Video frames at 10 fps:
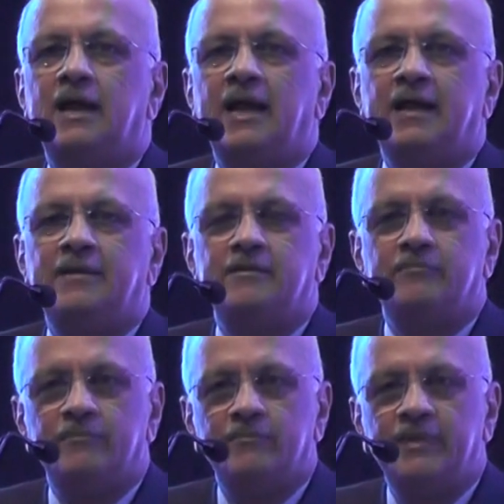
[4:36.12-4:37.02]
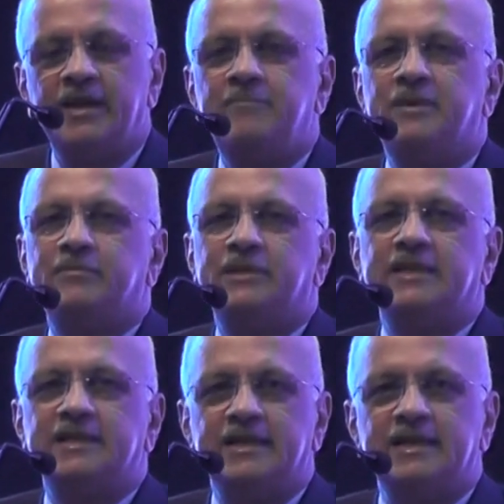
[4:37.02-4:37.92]
And many people
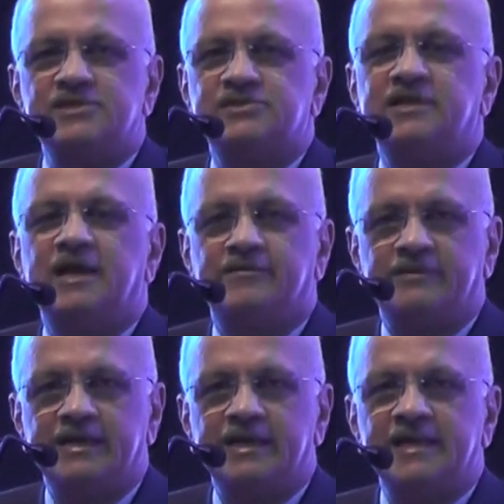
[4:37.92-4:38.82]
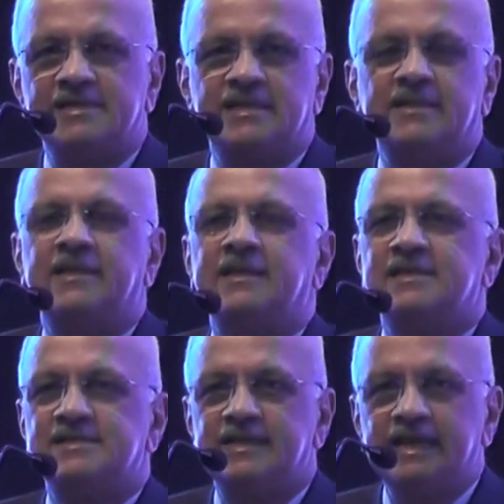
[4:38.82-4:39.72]
in the industry have realized that there
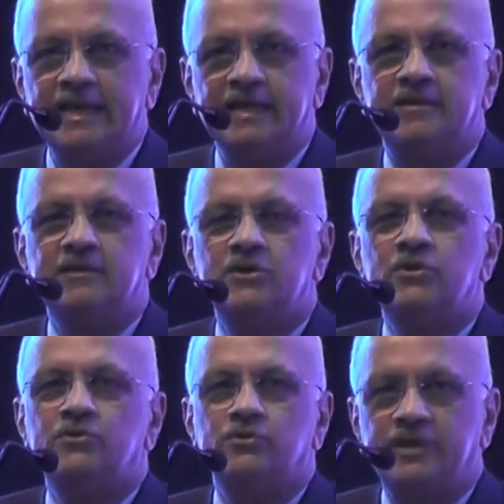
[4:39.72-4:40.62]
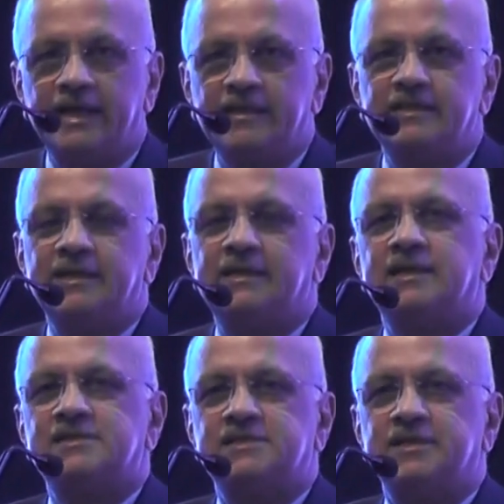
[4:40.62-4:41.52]
is a need to take the
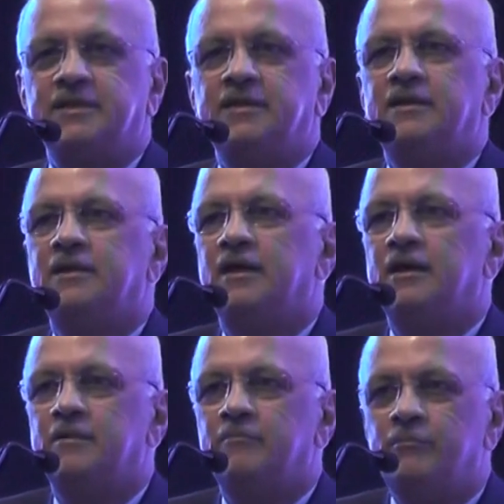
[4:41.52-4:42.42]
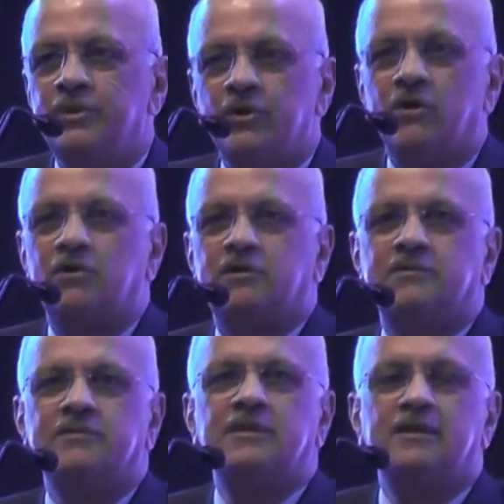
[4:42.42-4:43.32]
industry
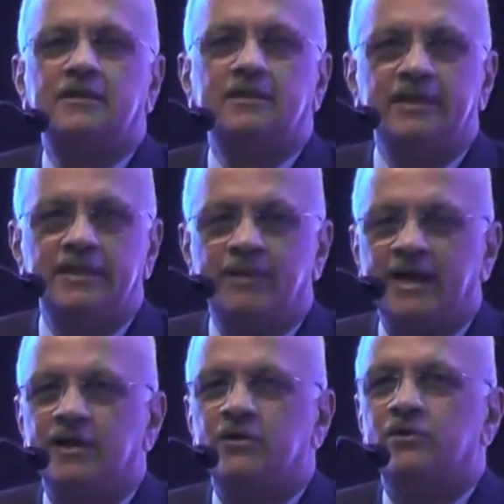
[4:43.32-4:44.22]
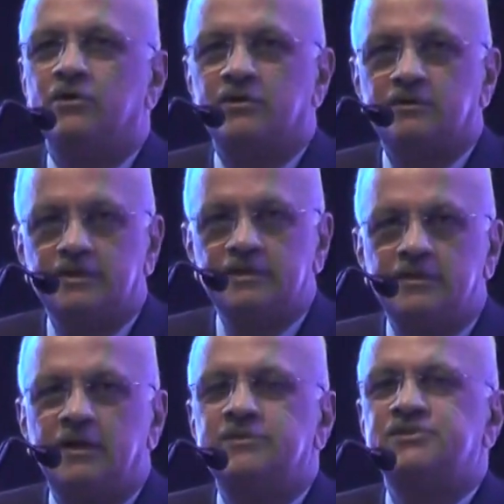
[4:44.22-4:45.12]
beyond the Bangalore,
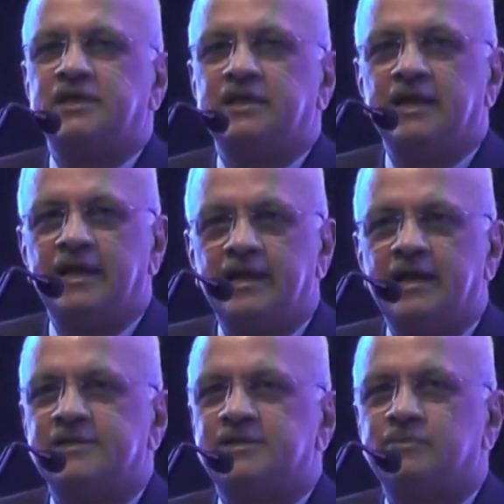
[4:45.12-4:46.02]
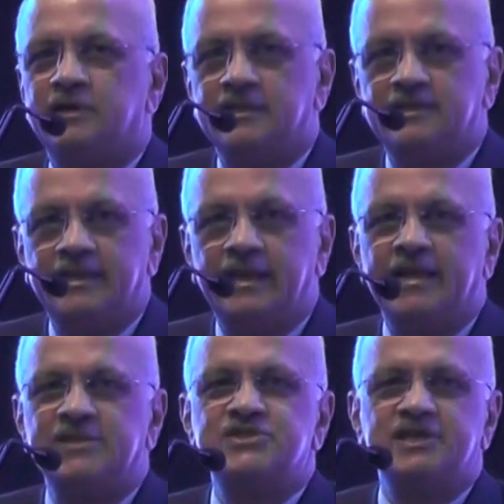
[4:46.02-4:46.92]
Chennai, Hyderabad,
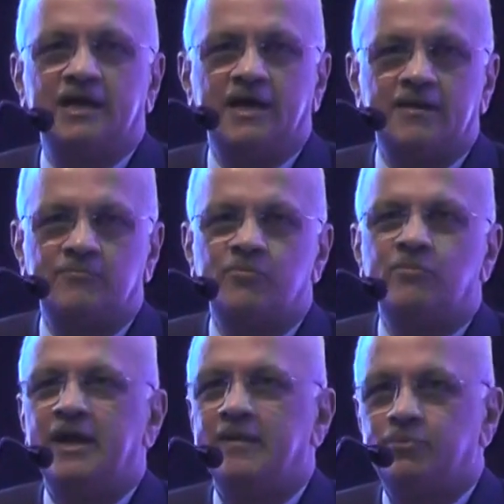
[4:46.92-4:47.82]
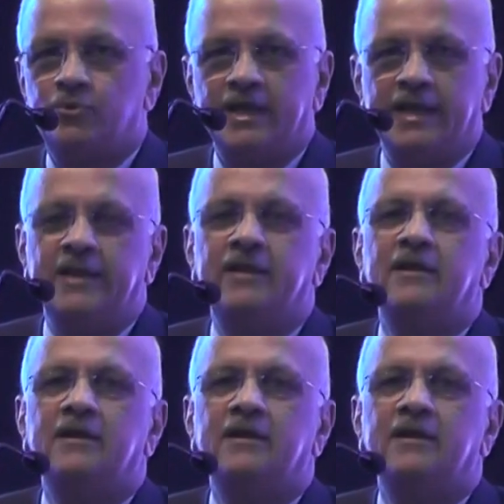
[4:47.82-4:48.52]
NCR, Mumbai, Pune